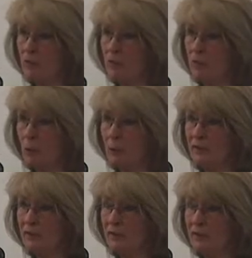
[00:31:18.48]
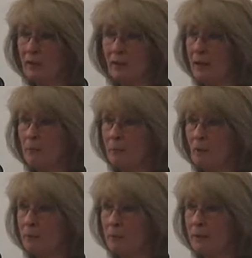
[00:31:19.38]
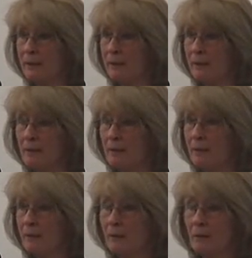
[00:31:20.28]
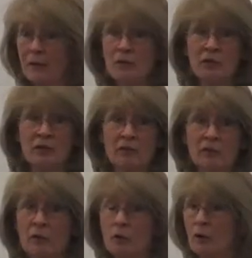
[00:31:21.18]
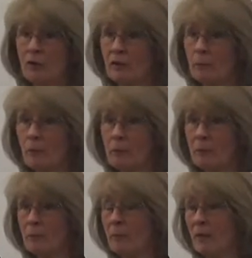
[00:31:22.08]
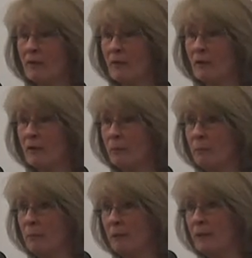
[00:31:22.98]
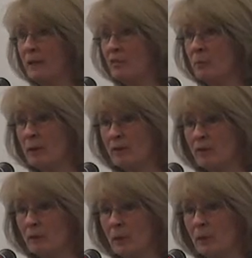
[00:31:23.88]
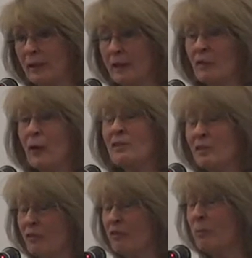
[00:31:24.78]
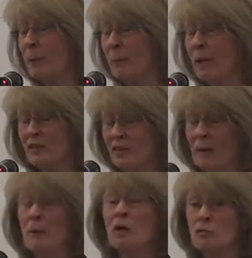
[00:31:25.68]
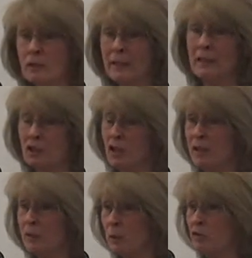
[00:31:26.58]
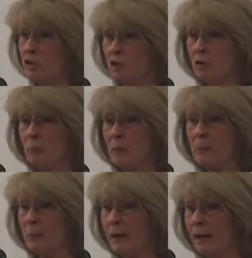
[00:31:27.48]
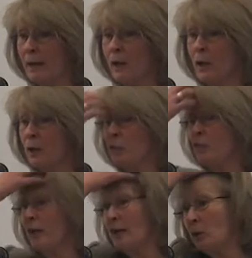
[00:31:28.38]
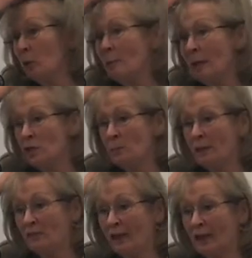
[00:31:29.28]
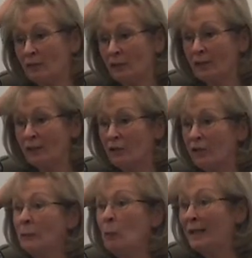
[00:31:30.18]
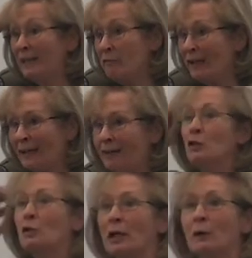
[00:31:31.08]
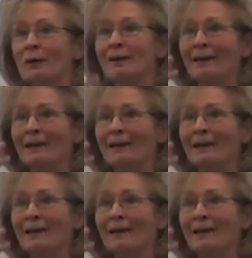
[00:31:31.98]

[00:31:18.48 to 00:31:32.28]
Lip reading: was sort of quite a difficult, and I used to get so cross, I'm probably by far the least best communicator. I didn't spend my time really trying to introduce people like Huseyin, who are much better advocates and were living, you know,